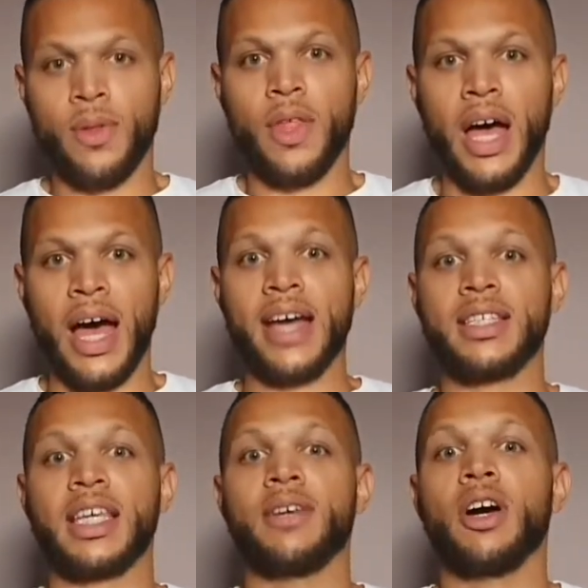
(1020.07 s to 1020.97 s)

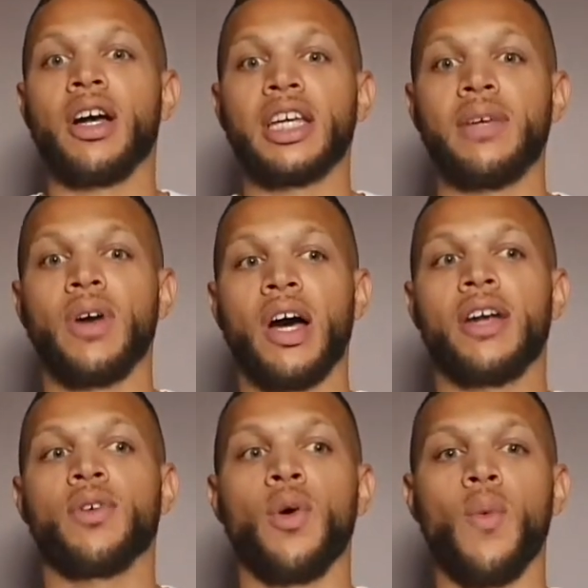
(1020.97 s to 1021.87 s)
Nice, keep going, keep
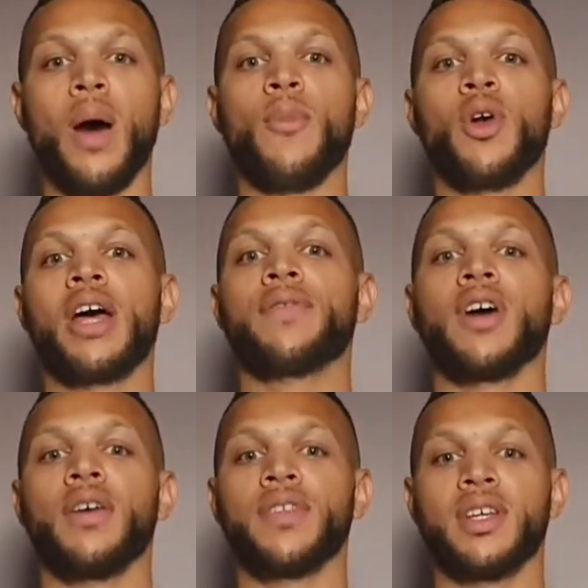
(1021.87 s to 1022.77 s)
going. We've got 1 more left
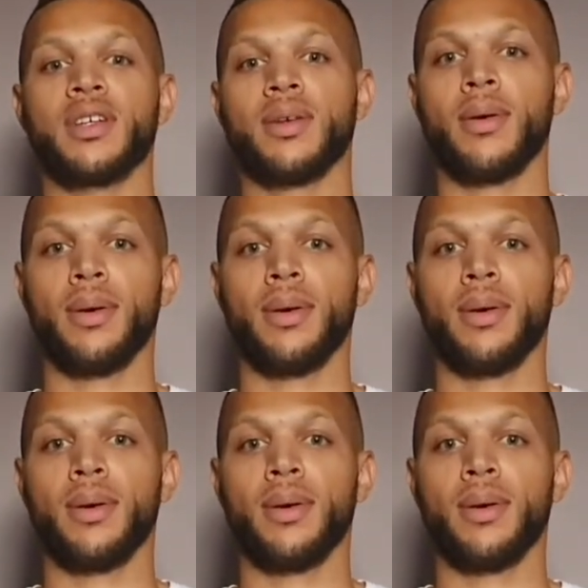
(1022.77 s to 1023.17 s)
after this.